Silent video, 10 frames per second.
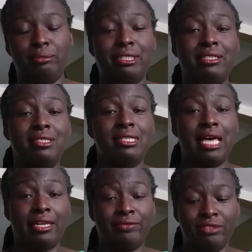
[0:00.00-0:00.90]
It does a
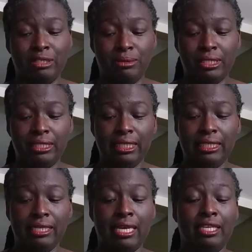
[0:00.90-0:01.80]
lot of deep
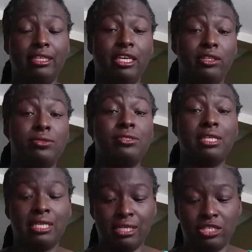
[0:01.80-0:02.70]
cleaning, and it heals
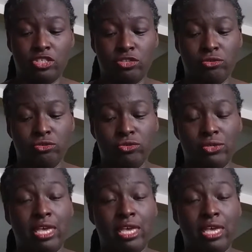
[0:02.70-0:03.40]
skin issues,